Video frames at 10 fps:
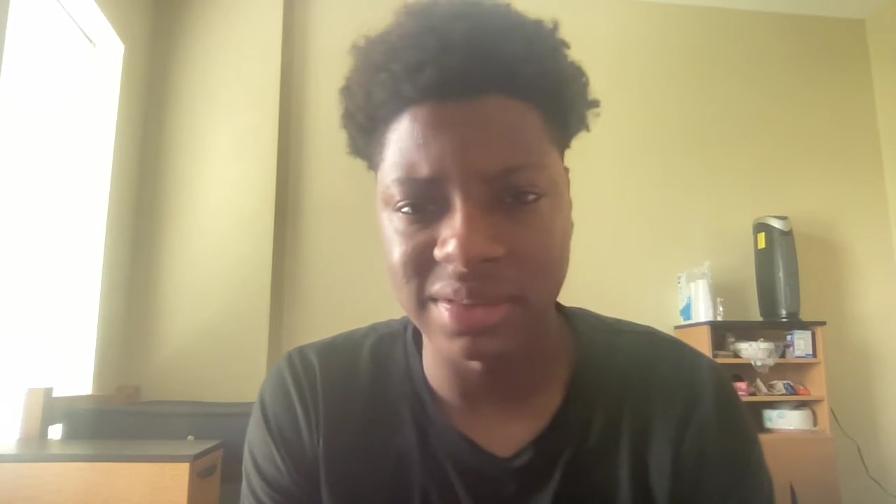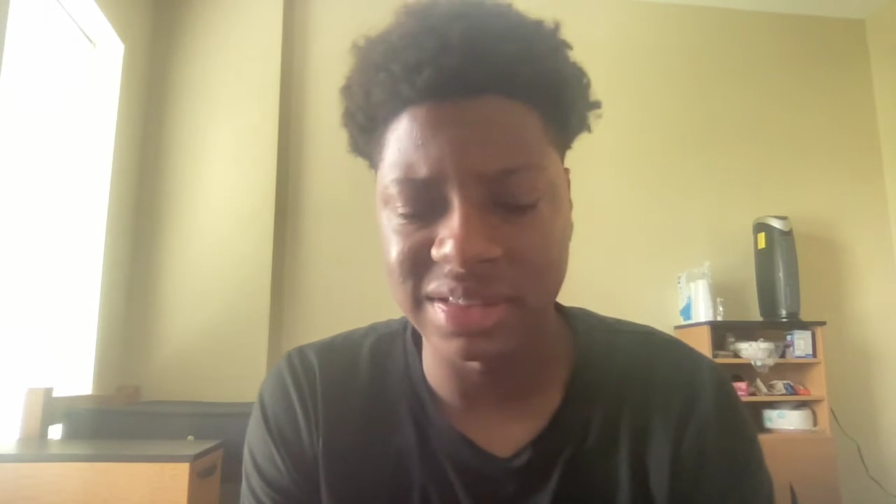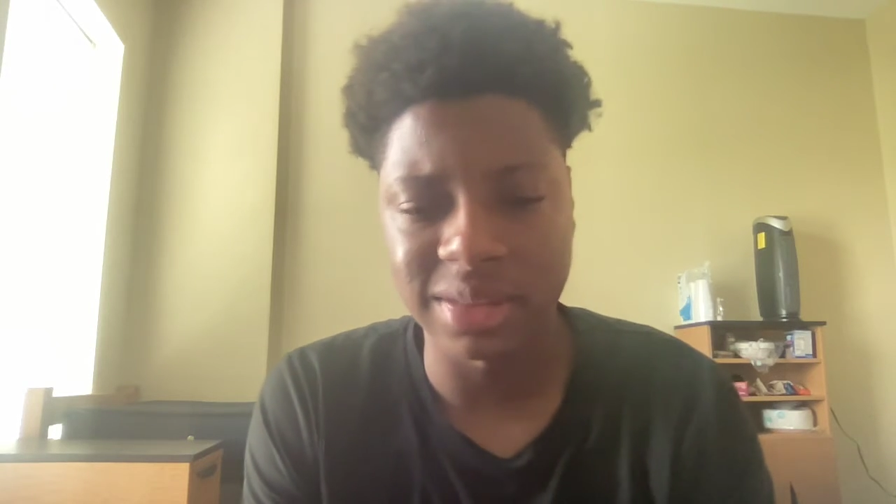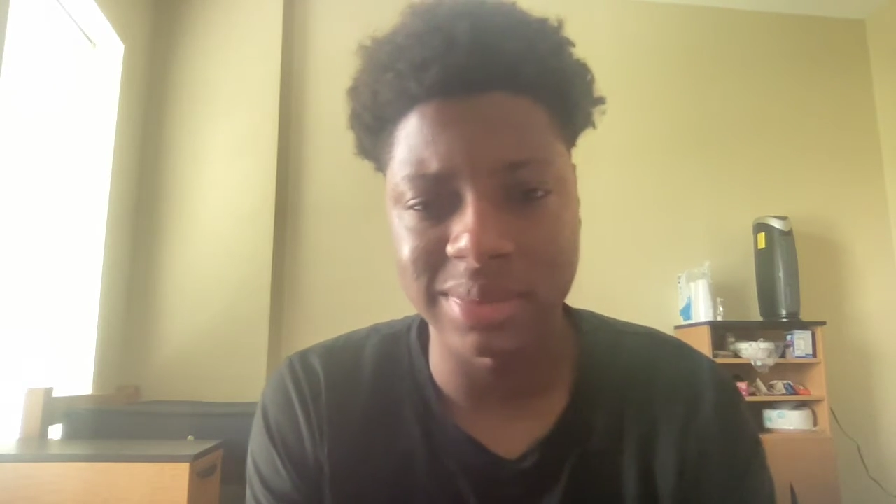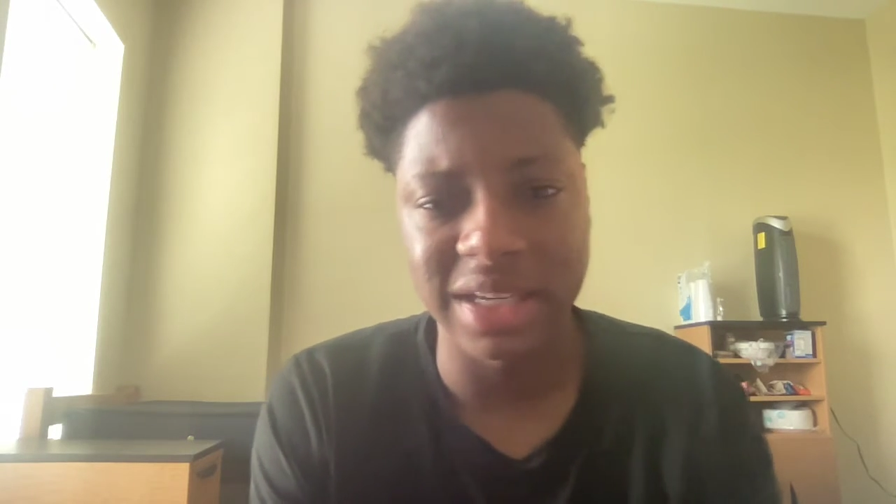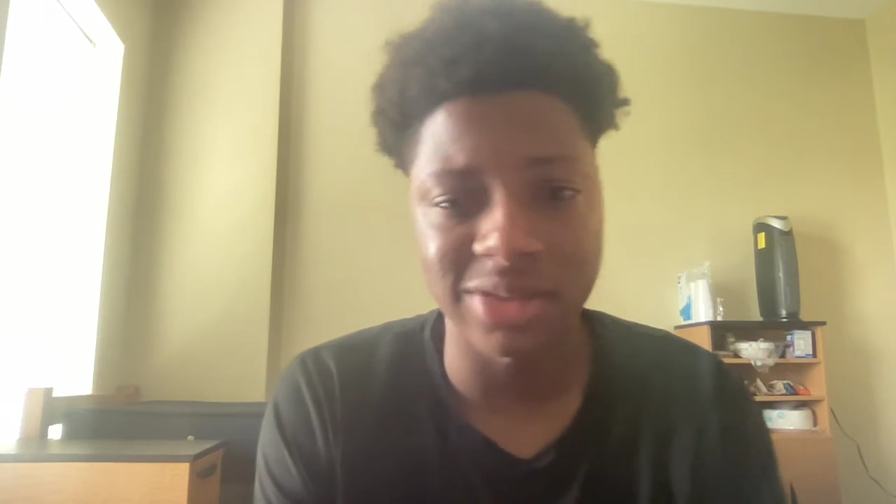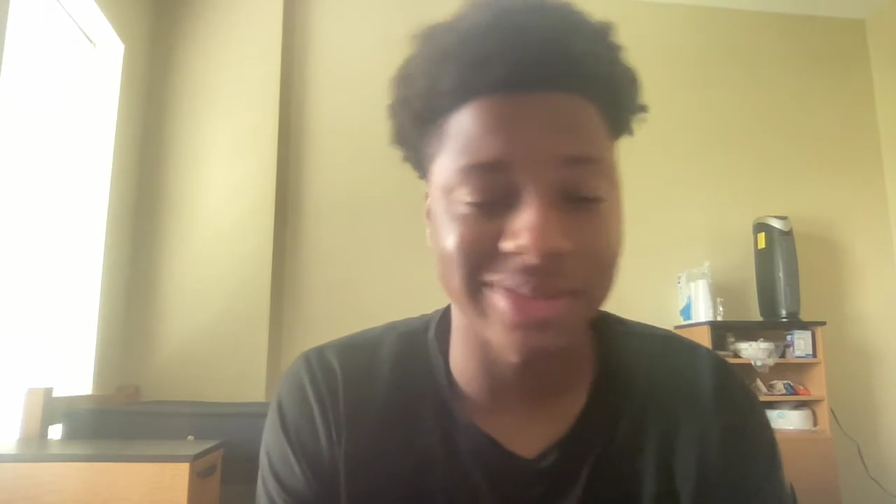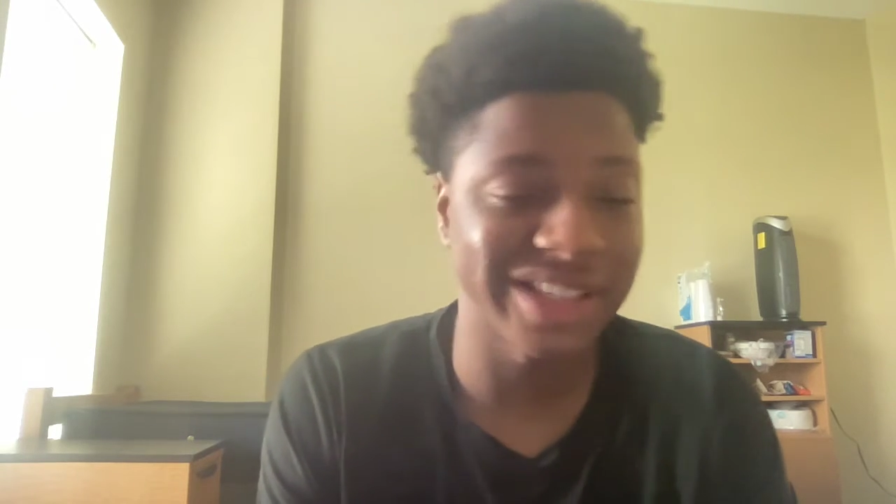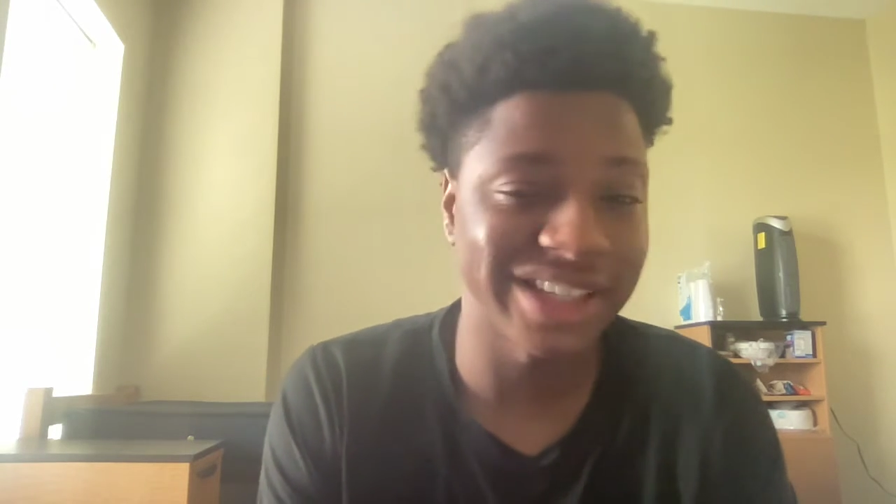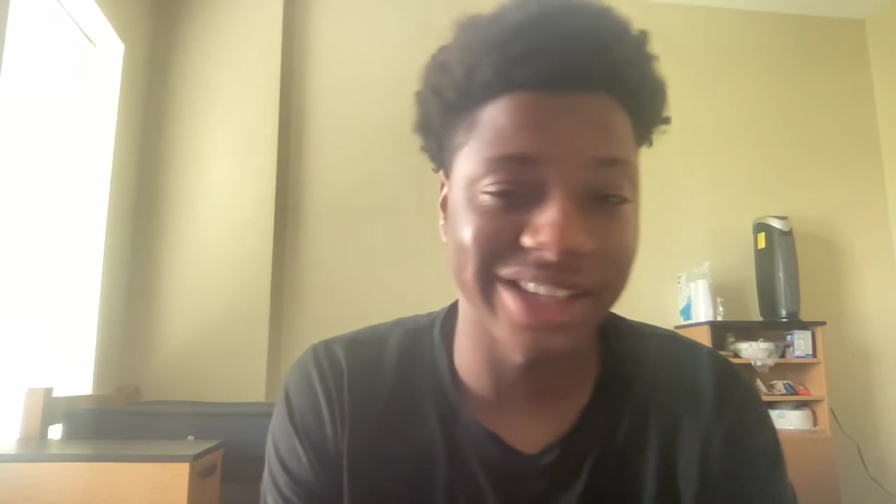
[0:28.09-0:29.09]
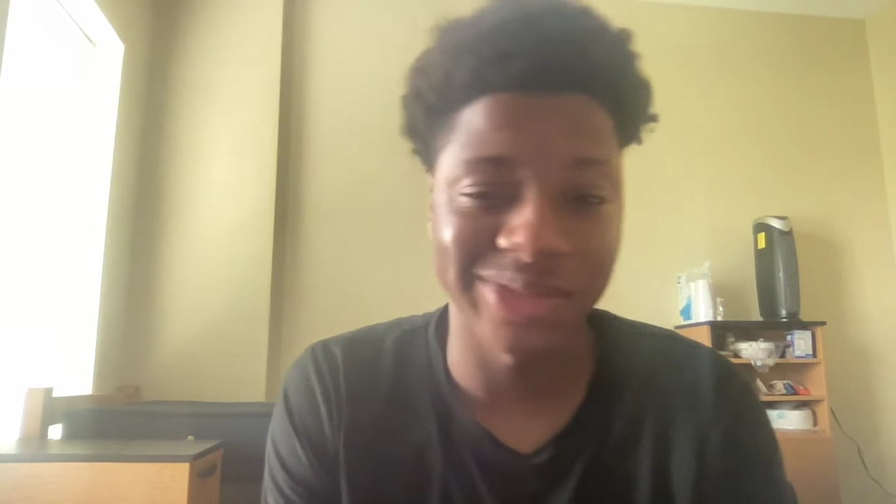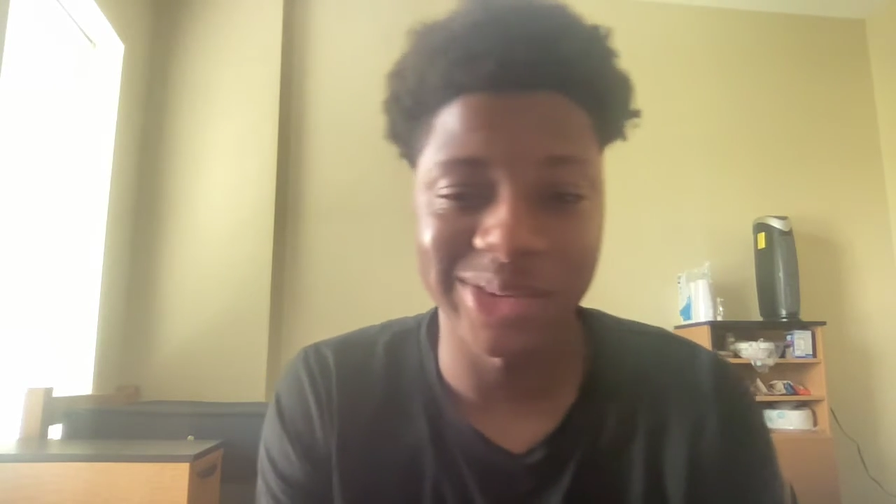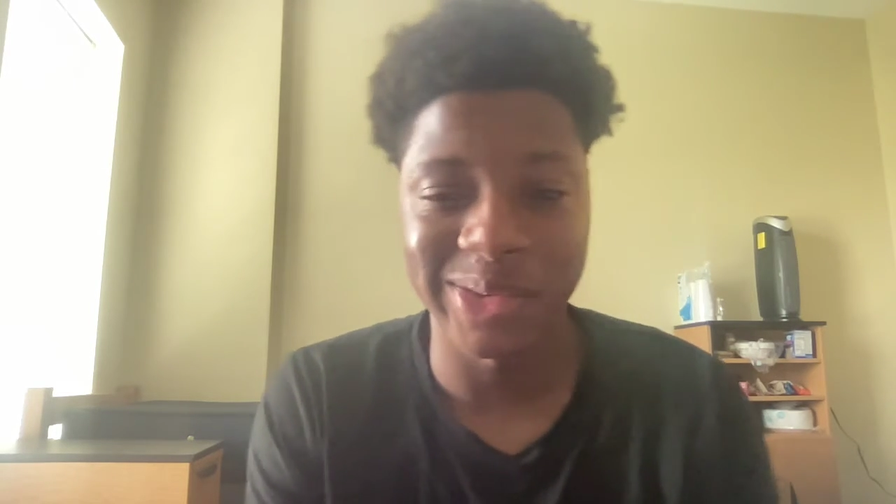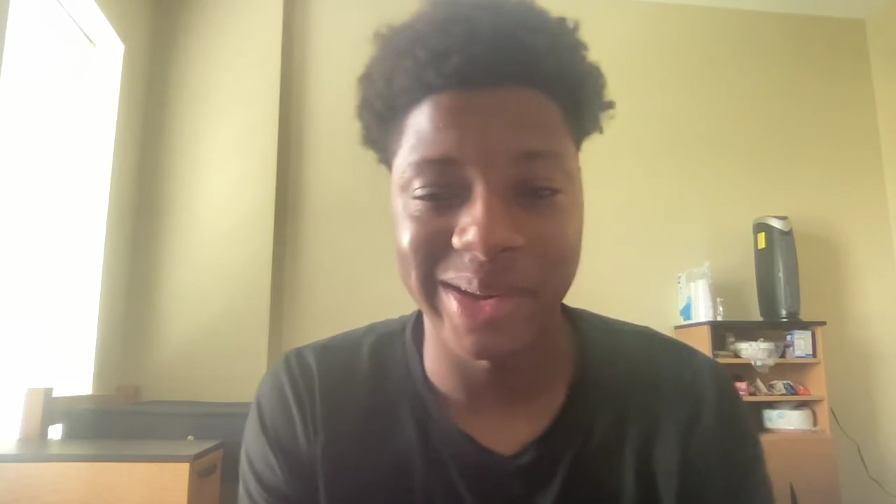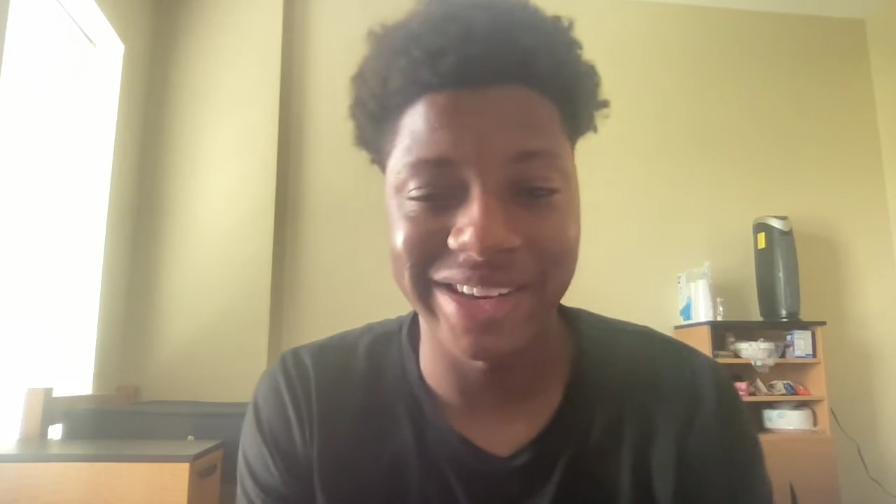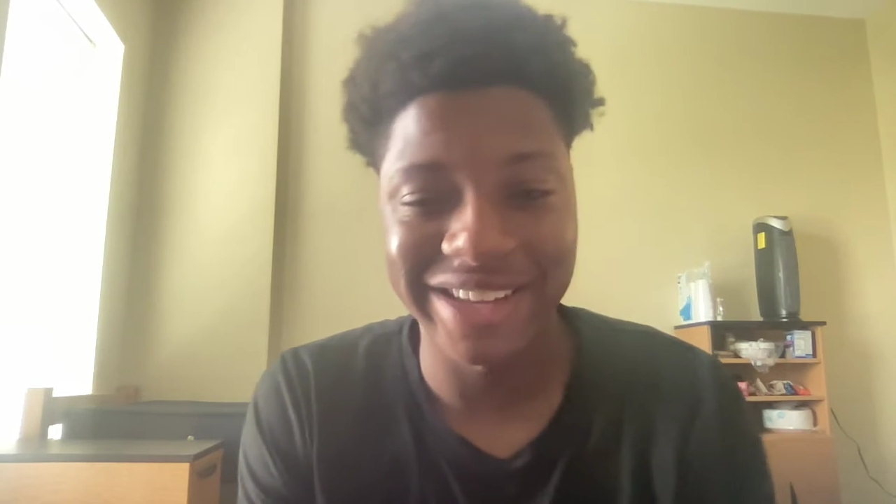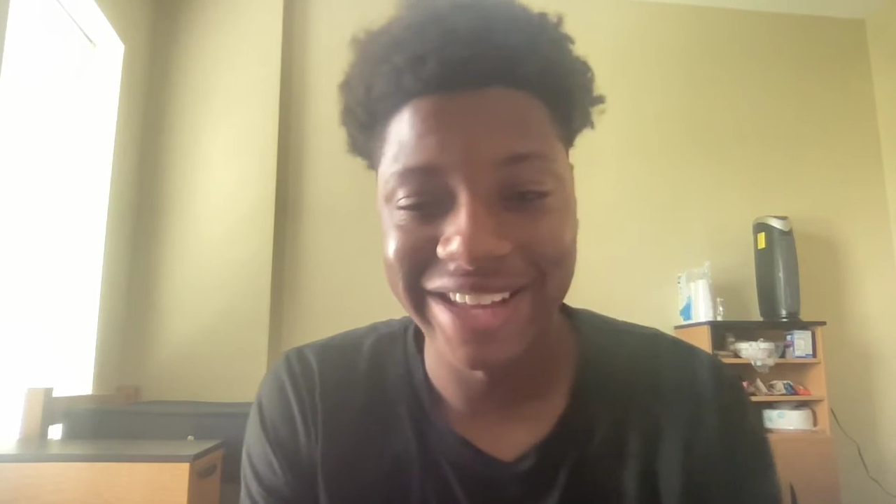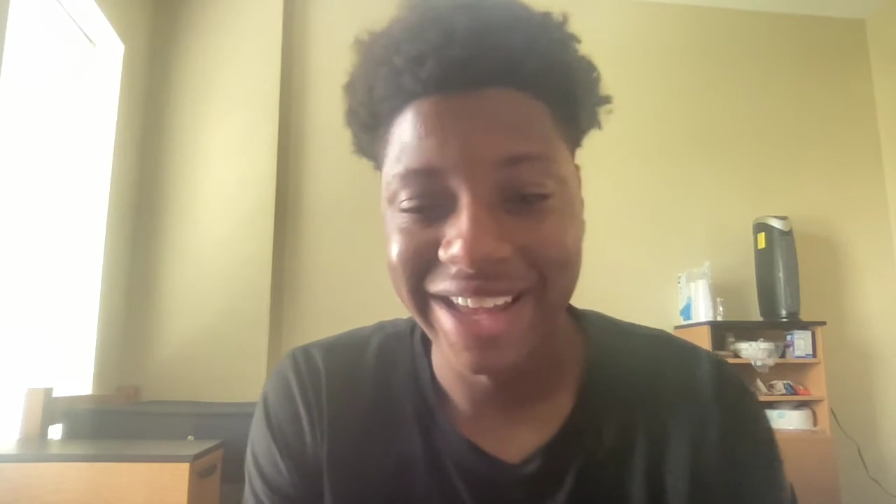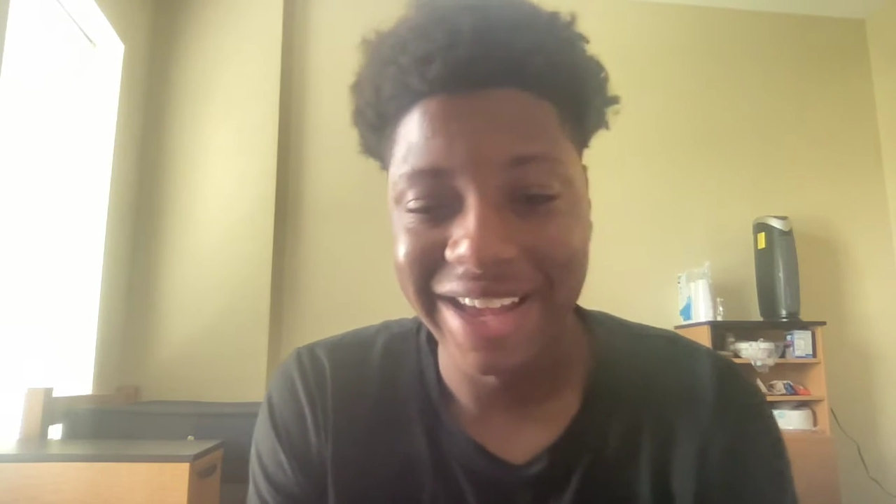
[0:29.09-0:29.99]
because sometimes we take that for granted.